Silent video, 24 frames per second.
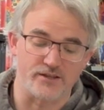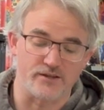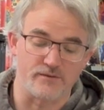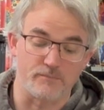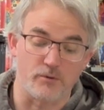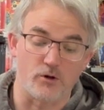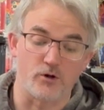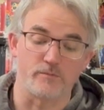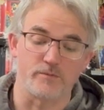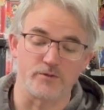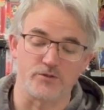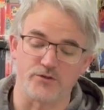The
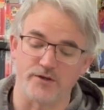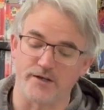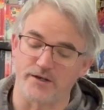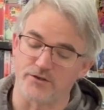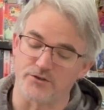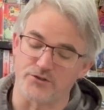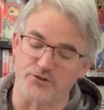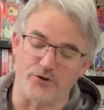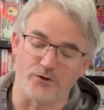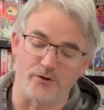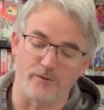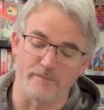
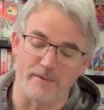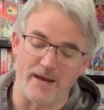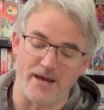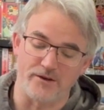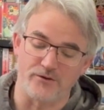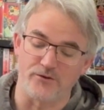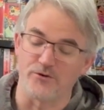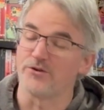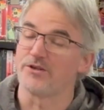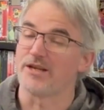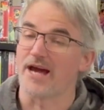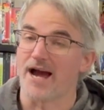perpetrators are all
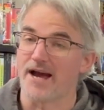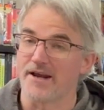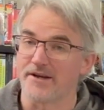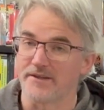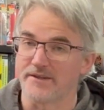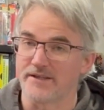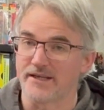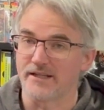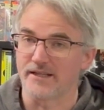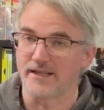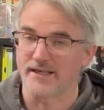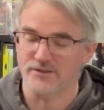men who died
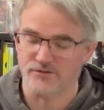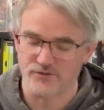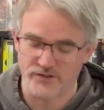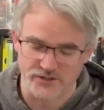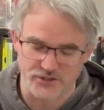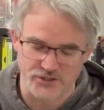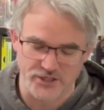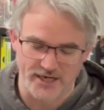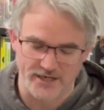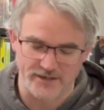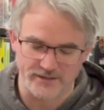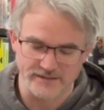in the electric
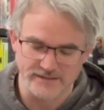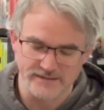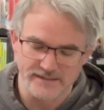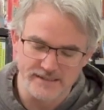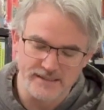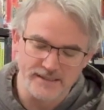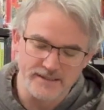chair.